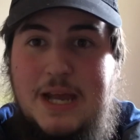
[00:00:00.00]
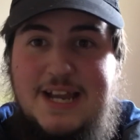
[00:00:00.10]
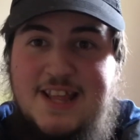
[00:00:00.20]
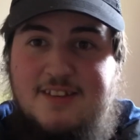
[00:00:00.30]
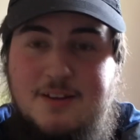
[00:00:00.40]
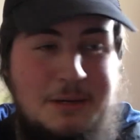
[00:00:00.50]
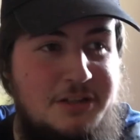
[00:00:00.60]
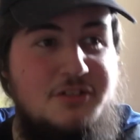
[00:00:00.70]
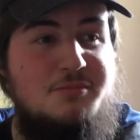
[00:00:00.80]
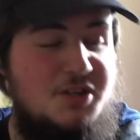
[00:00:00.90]
anything
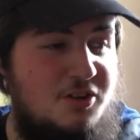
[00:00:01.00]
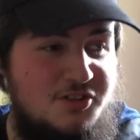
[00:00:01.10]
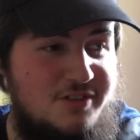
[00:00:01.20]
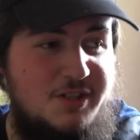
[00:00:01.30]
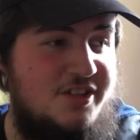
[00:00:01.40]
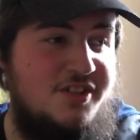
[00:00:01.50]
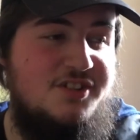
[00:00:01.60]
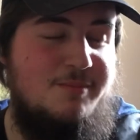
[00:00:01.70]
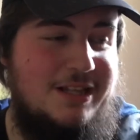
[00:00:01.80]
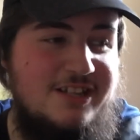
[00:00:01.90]
about it, to be honest, other than it's
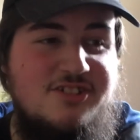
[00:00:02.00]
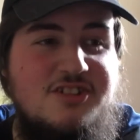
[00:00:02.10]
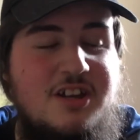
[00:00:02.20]
a place.